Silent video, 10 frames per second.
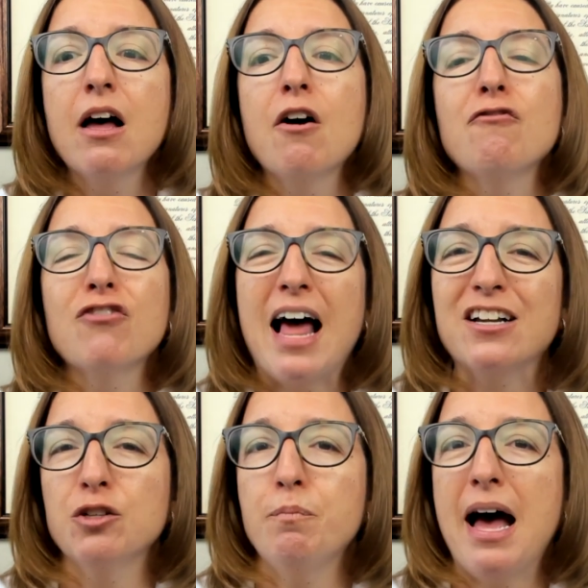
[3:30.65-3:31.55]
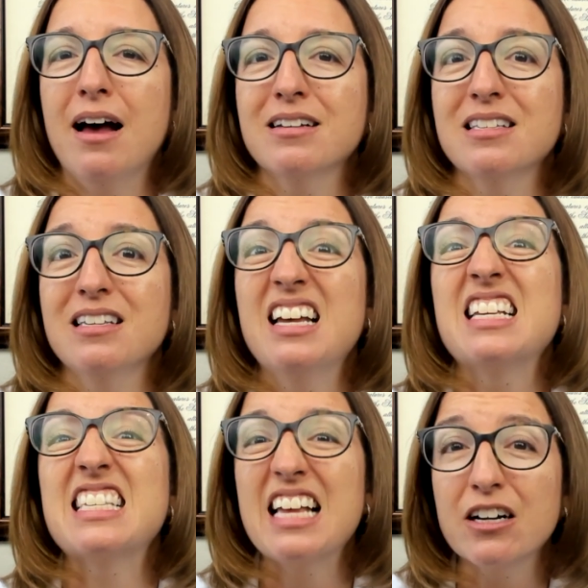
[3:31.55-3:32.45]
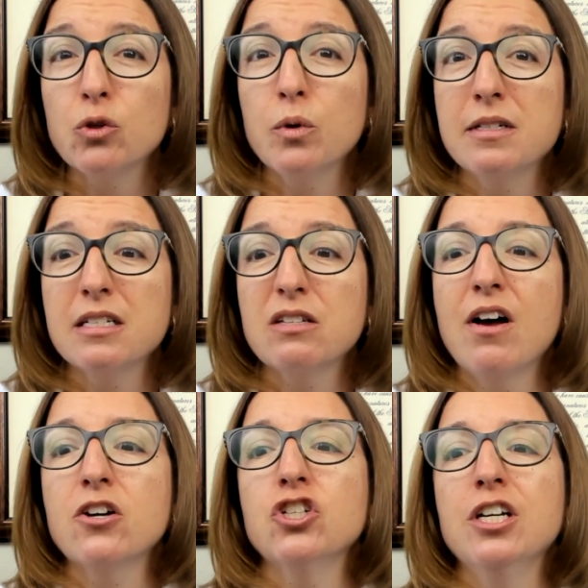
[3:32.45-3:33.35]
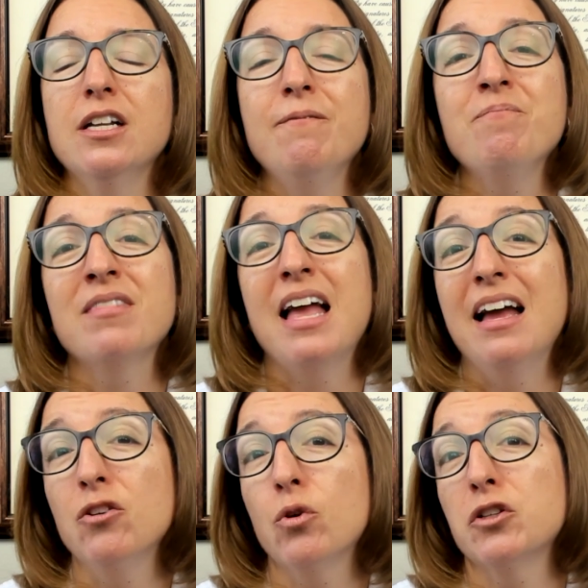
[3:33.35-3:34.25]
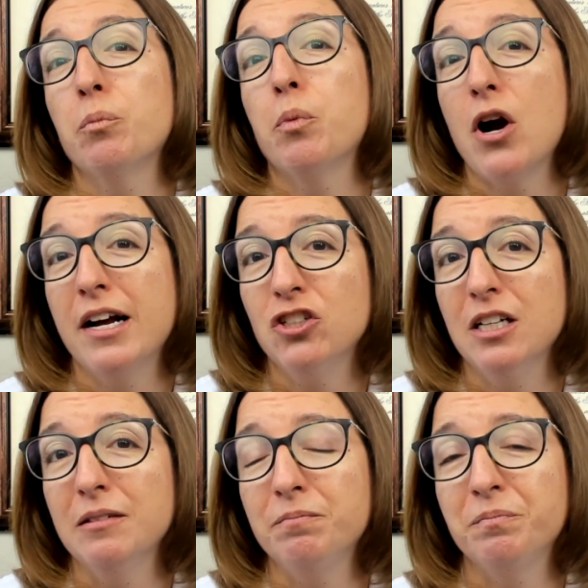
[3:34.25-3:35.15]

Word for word: flashbacks, sexual dysfunction, and/or depression.